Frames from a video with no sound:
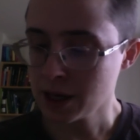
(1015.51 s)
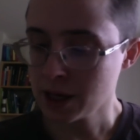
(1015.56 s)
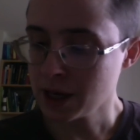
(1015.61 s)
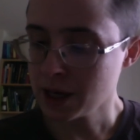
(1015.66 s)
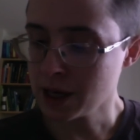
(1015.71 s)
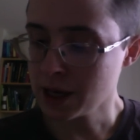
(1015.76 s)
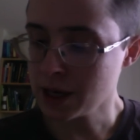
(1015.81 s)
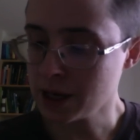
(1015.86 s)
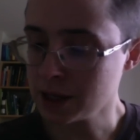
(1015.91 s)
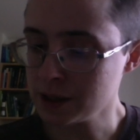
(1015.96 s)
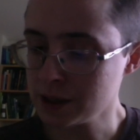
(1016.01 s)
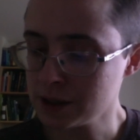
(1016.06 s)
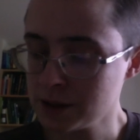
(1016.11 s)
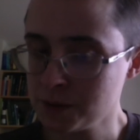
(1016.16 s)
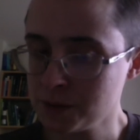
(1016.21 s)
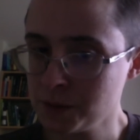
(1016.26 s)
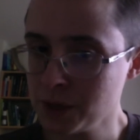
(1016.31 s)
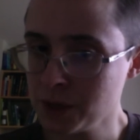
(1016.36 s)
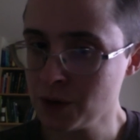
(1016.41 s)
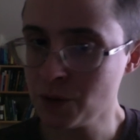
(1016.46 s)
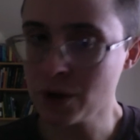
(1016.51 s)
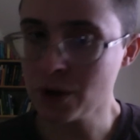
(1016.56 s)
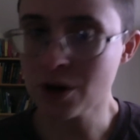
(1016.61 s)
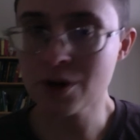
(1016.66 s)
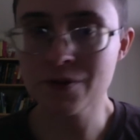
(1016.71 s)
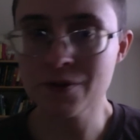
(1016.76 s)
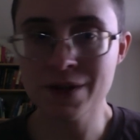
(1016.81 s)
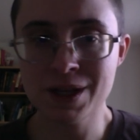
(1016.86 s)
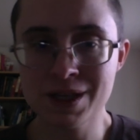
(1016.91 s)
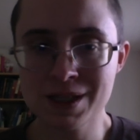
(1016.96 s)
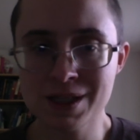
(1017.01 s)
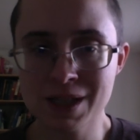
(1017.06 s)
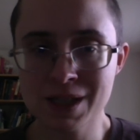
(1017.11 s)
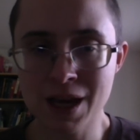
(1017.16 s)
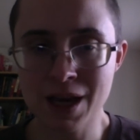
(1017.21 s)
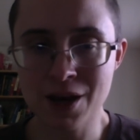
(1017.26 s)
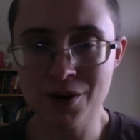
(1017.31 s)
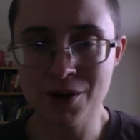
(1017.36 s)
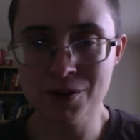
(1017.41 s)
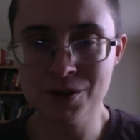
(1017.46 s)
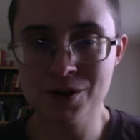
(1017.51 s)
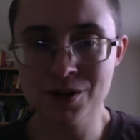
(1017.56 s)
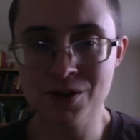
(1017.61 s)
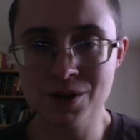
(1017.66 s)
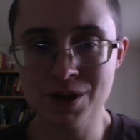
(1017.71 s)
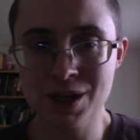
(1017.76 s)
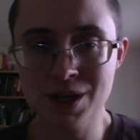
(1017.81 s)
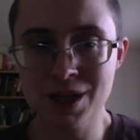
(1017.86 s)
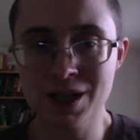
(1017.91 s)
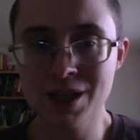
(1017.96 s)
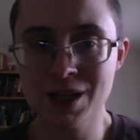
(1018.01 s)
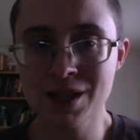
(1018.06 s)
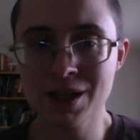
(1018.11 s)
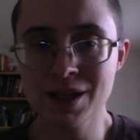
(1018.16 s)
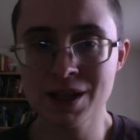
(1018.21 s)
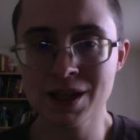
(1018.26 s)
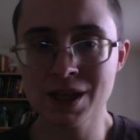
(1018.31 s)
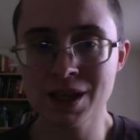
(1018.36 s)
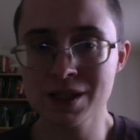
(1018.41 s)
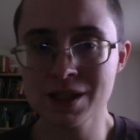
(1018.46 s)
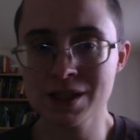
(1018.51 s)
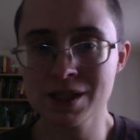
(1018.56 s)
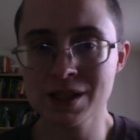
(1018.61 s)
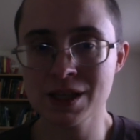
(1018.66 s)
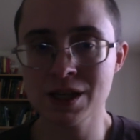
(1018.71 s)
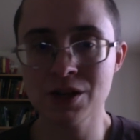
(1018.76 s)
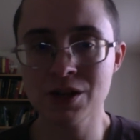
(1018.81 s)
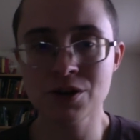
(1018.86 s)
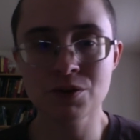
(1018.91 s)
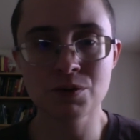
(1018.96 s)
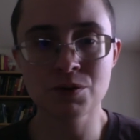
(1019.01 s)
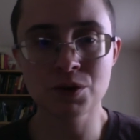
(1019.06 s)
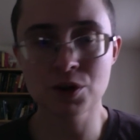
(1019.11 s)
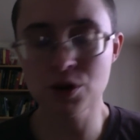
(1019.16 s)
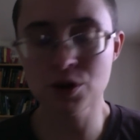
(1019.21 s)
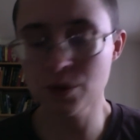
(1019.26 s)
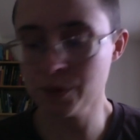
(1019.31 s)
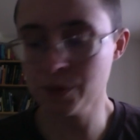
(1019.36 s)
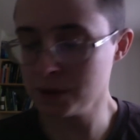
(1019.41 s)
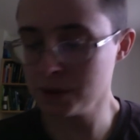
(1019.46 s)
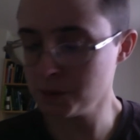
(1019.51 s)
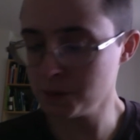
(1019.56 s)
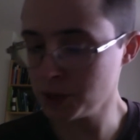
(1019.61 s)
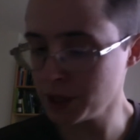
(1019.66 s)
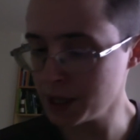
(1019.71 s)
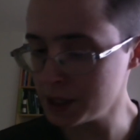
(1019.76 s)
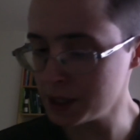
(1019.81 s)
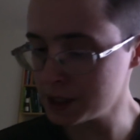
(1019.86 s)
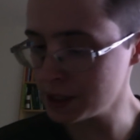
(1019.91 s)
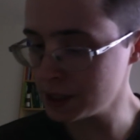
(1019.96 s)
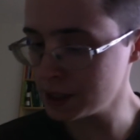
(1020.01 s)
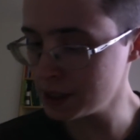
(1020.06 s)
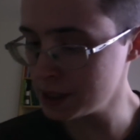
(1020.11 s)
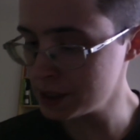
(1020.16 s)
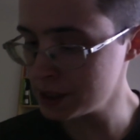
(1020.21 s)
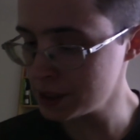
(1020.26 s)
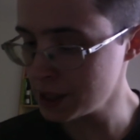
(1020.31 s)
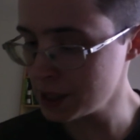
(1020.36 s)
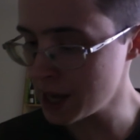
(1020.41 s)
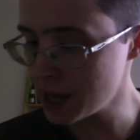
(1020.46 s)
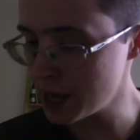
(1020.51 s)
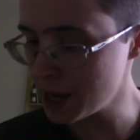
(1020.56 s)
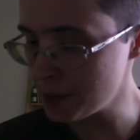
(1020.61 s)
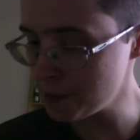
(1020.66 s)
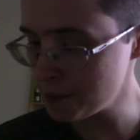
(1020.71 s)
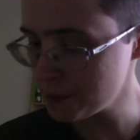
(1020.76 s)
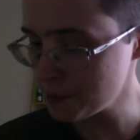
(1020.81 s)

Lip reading: and be aware of any sounds or anything that's in your room and place at this time.